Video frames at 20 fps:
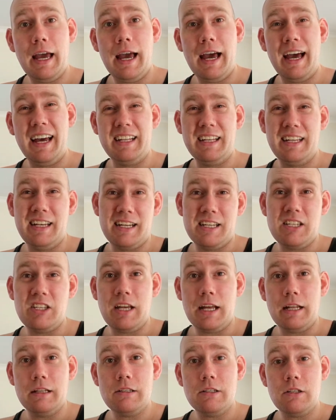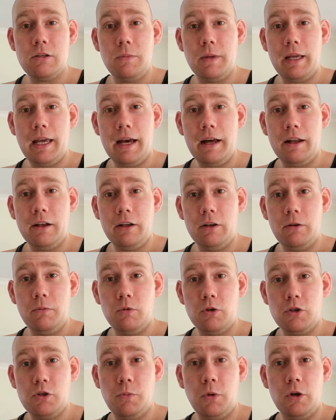in a sense to be able
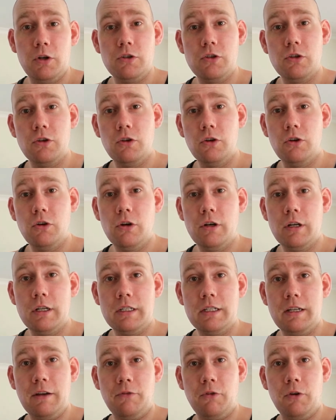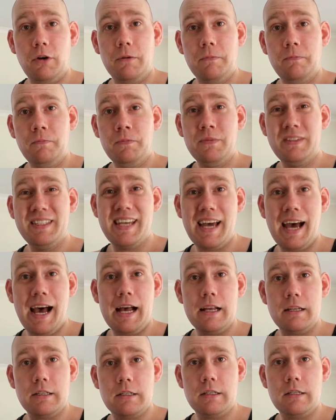to respond to different
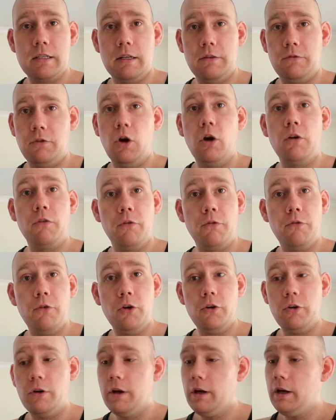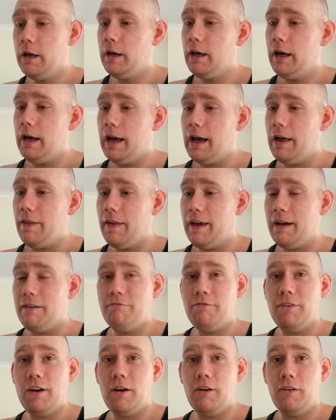tasks if you offer food. And they
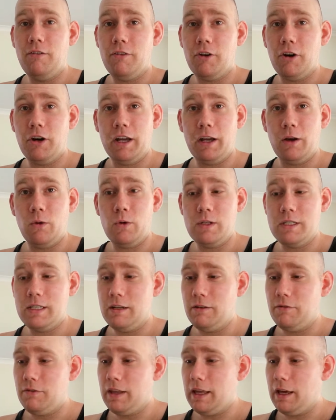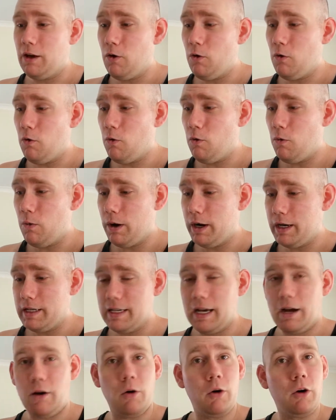are very, very inquisitive, and they
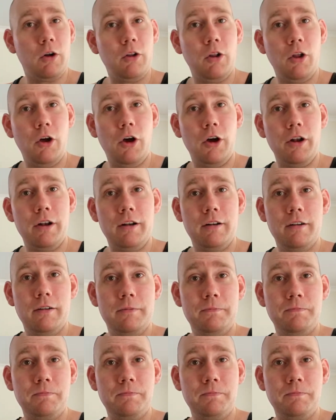always are on alert.